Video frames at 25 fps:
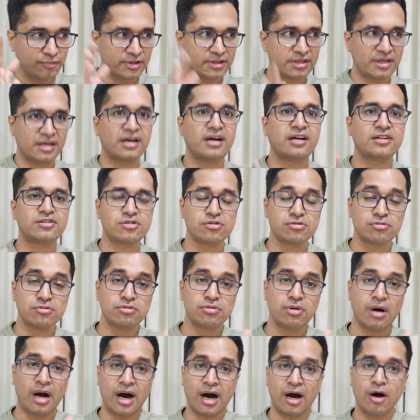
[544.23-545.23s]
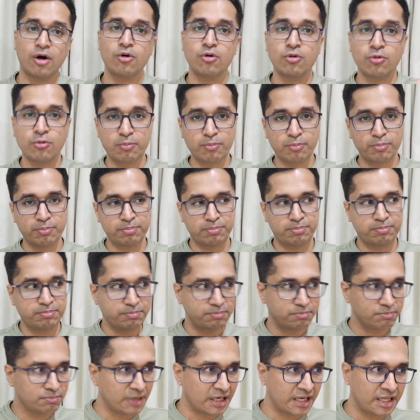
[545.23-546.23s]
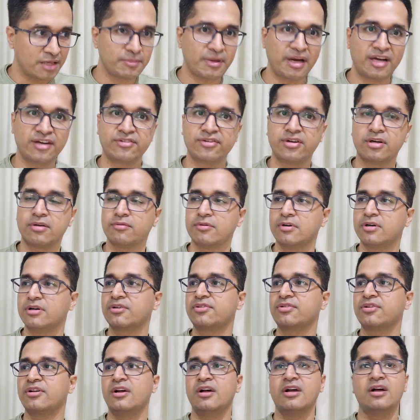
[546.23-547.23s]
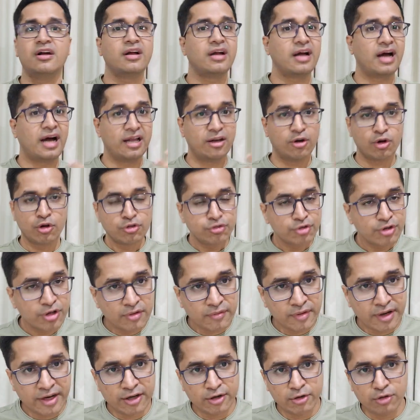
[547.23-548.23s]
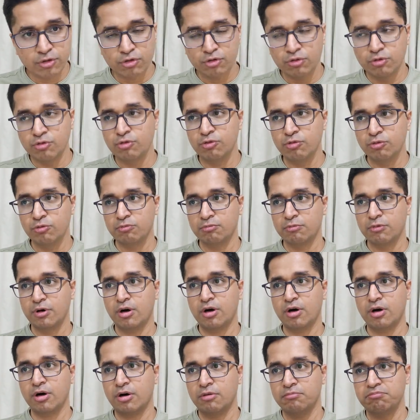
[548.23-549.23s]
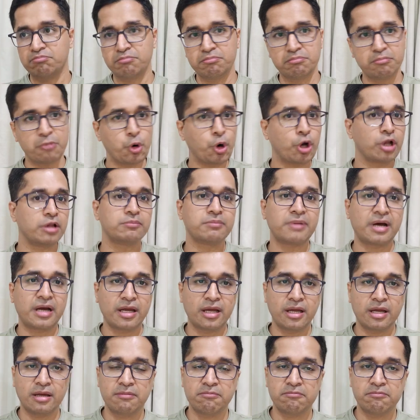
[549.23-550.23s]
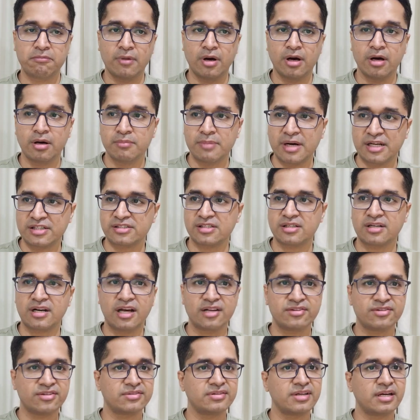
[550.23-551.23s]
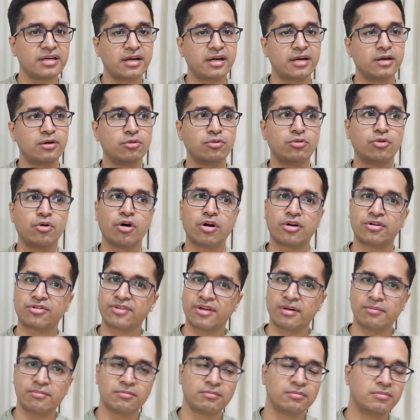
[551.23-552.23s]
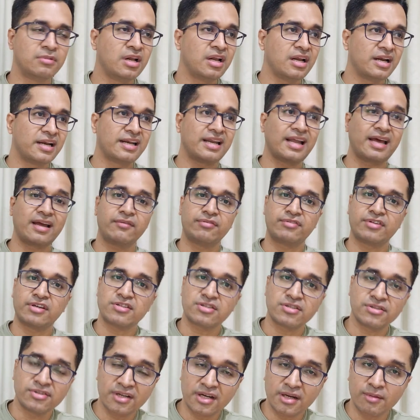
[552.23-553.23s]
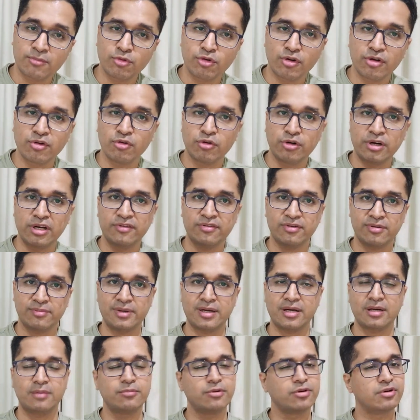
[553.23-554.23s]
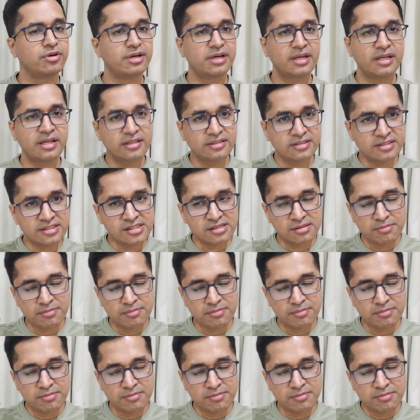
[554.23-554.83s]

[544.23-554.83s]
with regards to how money mindset works. I'll also invite you to all my masterclasses that I do or some live sessions that I'm doing only for my community.